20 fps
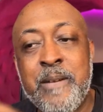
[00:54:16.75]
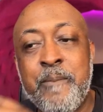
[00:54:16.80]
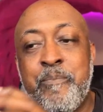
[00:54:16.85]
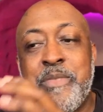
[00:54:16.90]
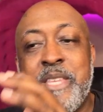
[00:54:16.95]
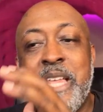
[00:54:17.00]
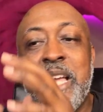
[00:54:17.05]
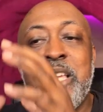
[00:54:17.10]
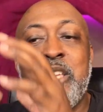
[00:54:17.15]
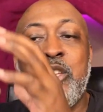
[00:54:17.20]

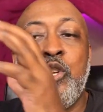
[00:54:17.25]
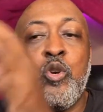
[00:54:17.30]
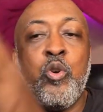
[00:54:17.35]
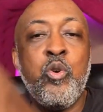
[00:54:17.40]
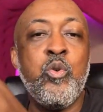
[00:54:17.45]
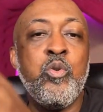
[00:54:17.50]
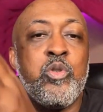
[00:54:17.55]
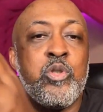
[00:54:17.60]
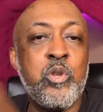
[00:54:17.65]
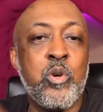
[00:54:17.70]
they
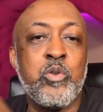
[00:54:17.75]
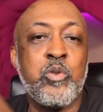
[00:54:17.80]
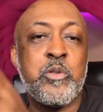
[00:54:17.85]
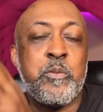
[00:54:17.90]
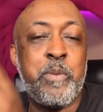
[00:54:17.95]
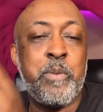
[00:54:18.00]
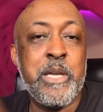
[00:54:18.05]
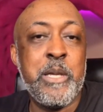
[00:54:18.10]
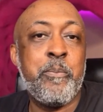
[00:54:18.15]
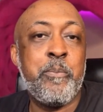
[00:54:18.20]
use those
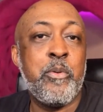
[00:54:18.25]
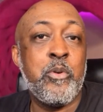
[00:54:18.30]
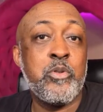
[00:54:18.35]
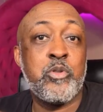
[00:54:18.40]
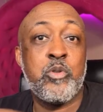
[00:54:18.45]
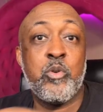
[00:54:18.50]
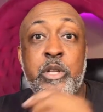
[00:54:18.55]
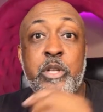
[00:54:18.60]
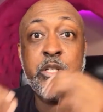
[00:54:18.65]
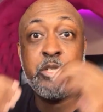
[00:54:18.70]
people
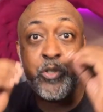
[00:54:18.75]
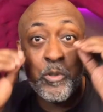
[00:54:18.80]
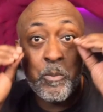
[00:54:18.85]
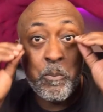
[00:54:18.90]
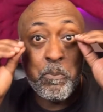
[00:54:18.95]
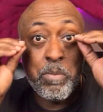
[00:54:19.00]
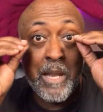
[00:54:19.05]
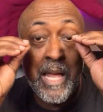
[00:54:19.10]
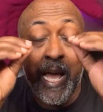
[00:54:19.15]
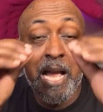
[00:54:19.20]
so that you're
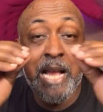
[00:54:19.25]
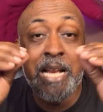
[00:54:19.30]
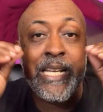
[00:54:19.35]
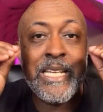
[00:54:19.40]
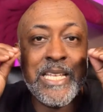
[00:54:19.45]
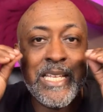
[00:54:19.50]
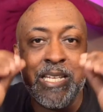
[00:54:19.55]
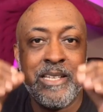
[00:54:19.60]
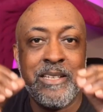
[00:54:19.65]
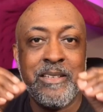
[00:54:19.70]
blinded.